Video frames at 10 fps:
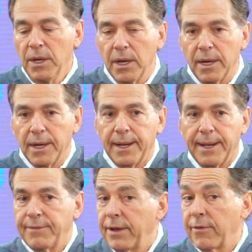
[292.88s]
uh,
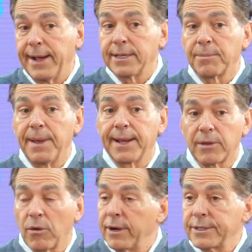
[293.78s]
I've never asked Mac
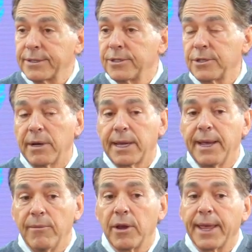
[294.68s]
the question, so I
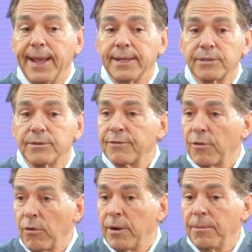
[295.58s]
can't really answer it
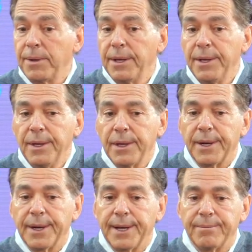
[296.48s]
for him.
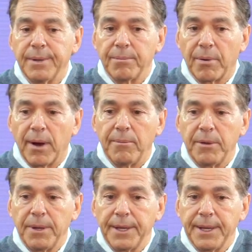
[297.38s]
Uh, but
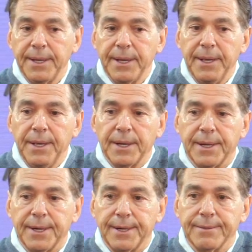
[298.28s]
probably
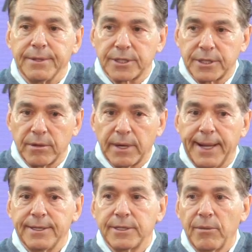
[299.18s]
uh, the skill
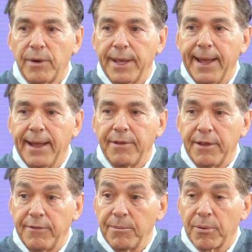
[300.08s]
guys that we have
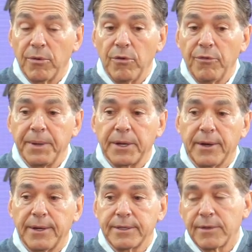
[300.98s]
have improved
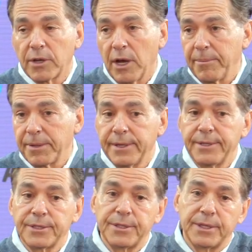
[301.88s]
because of the
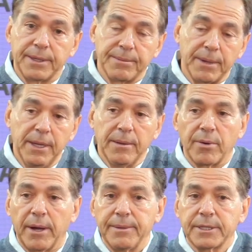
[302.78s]
competition, and
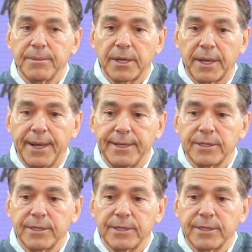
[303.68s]
probably some of the guys